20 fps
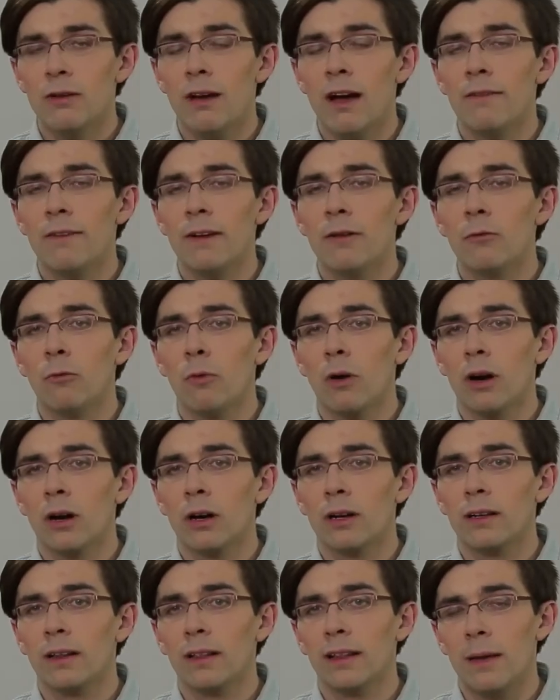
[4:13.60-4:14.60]
you have a
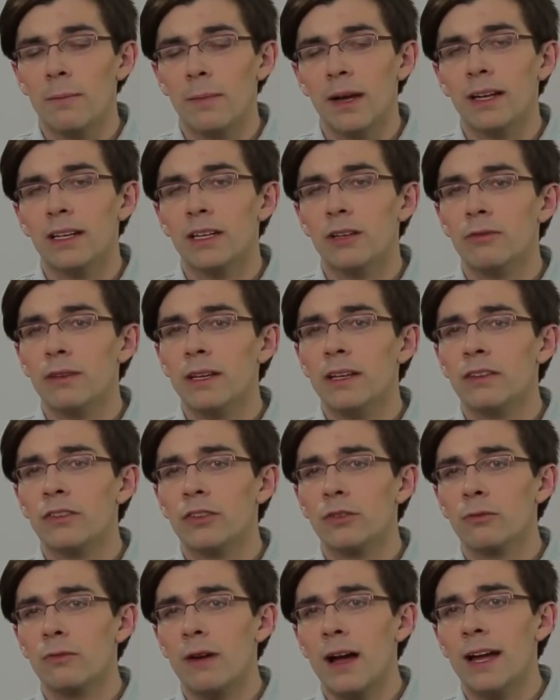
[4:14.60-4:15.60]
word limit. You need
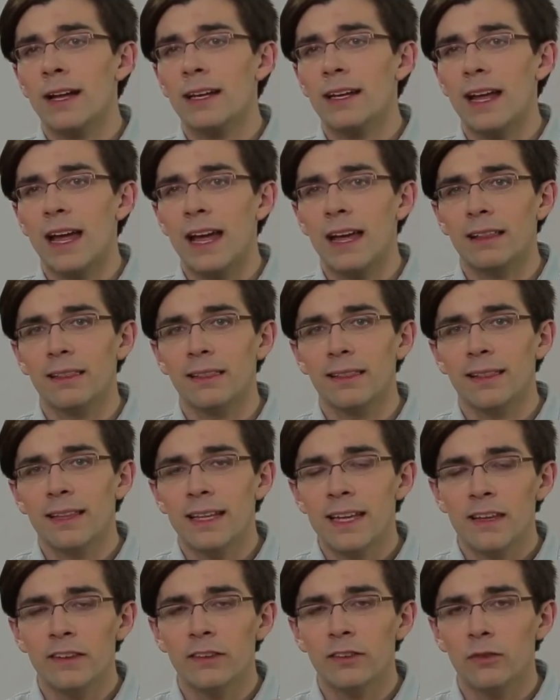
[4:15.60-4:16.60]
to write at
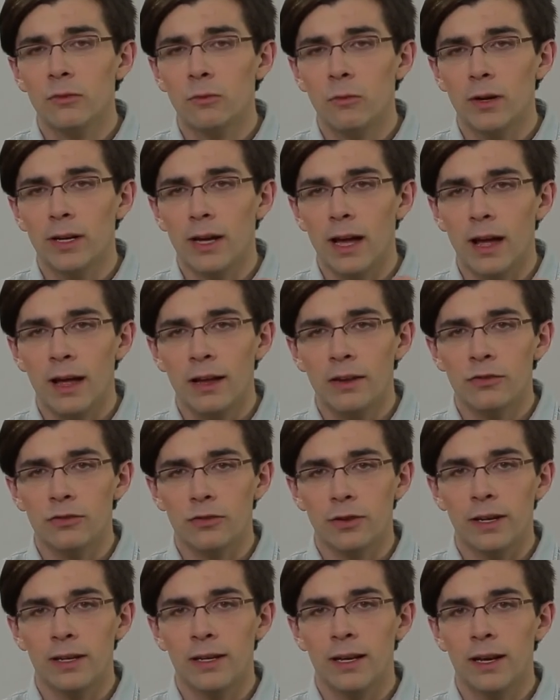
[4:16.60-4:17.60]
least
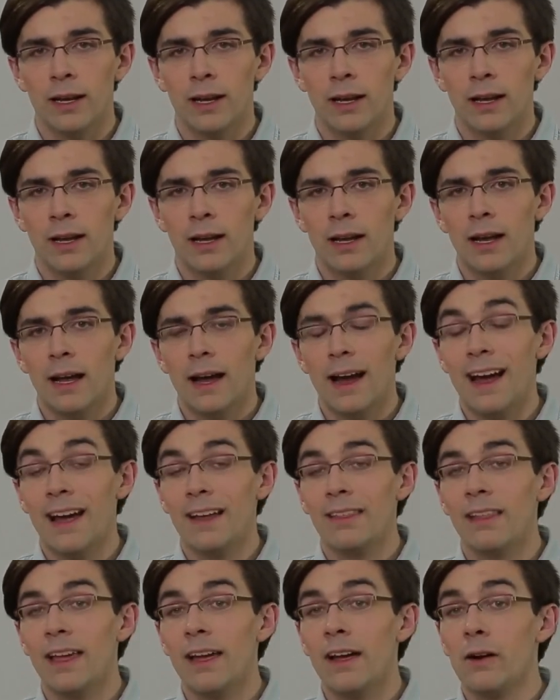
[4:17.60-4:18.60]
100.
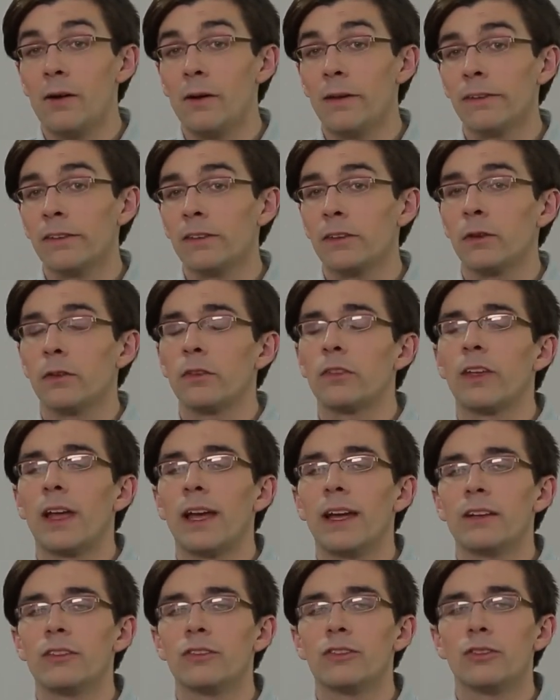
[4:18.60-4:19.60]
And they also say,